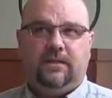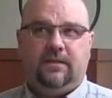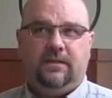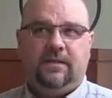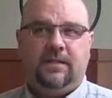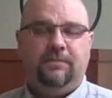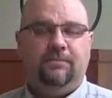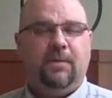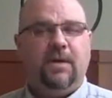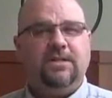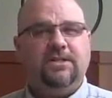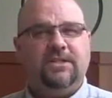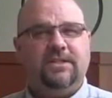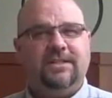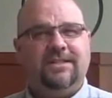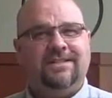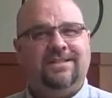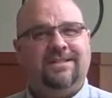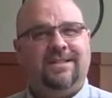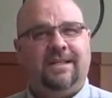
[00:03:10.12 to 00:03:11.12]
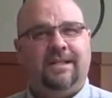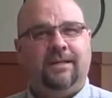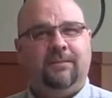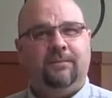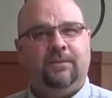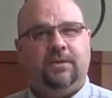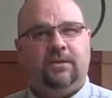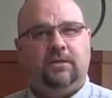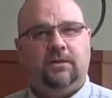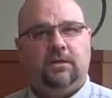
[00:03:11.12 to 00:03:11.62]
the budget is
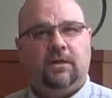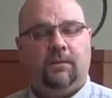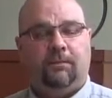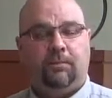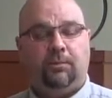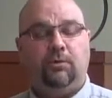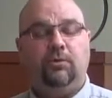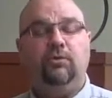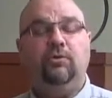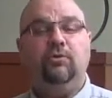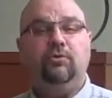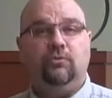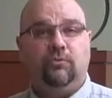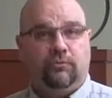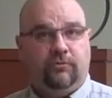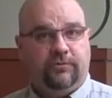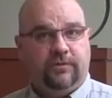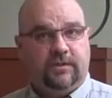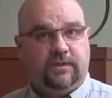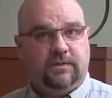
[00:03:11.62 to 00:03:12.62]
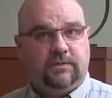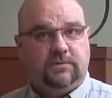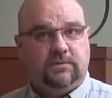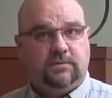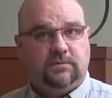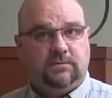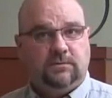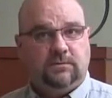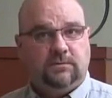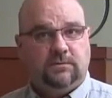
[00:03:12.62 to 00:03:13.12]
deemed approved
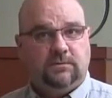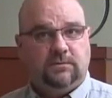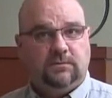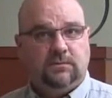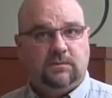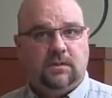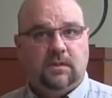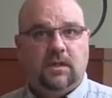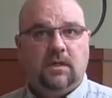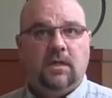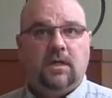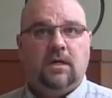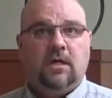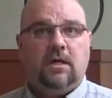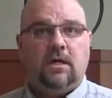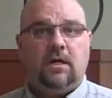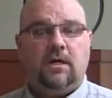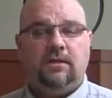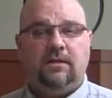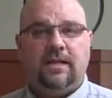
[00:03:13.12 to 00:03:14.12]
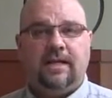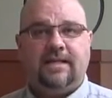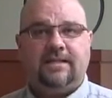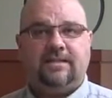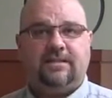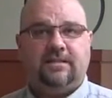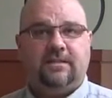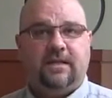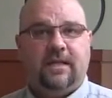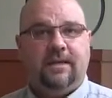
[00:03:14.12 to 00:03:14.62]

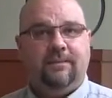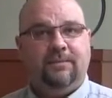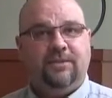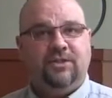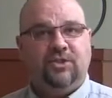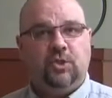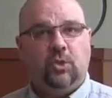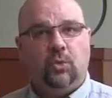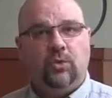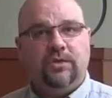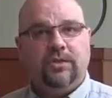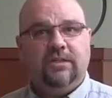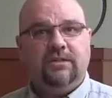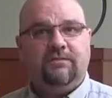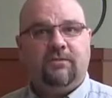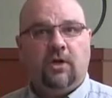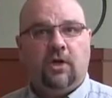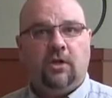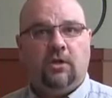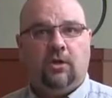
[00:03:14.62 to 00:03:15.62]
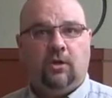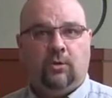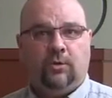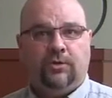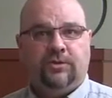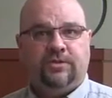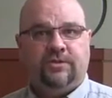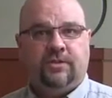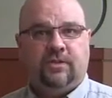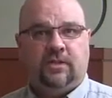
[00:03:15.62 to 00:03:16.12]
unless a majority of all
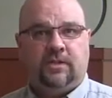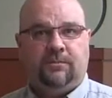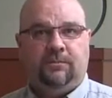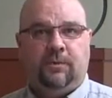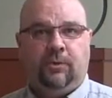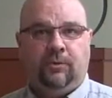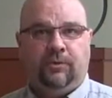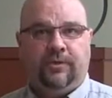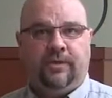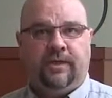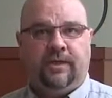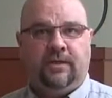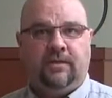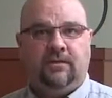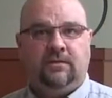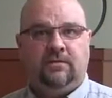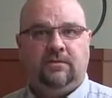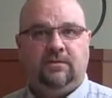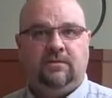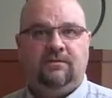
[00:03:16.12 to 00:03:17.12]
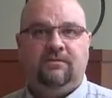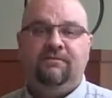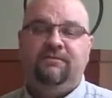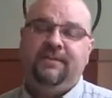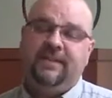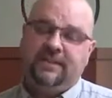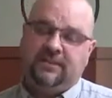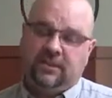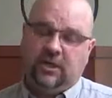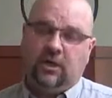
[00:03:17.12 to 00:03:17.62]
owners in the community
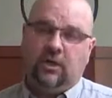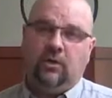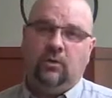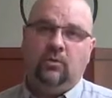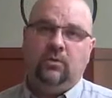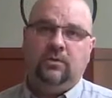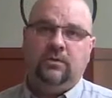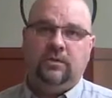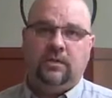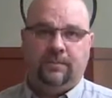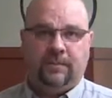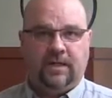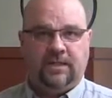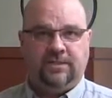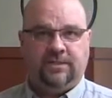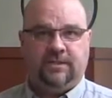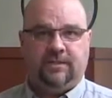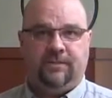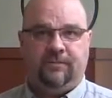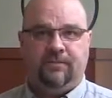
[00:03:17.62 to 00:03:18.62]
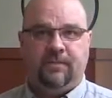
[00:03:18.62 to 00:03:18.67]
veto the budget.